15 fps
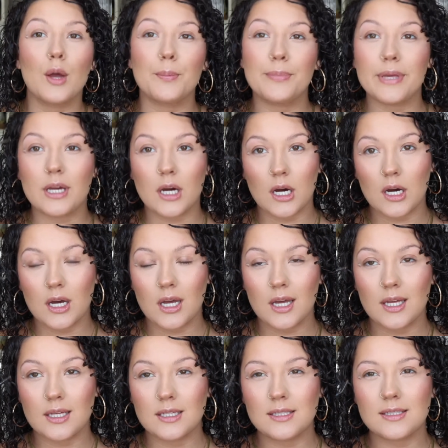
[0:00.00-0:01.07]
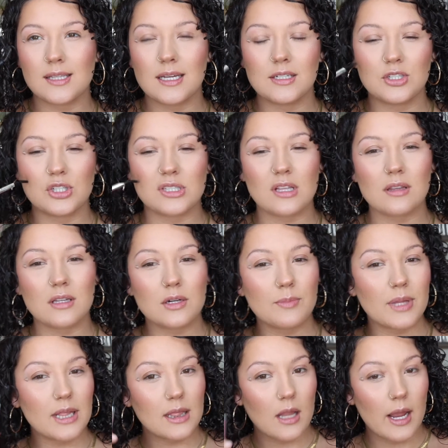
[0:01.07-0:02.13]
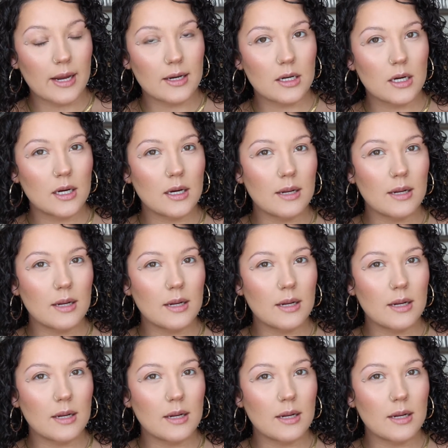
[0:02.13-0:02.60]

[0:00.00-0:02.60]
because it's just a little bit lighter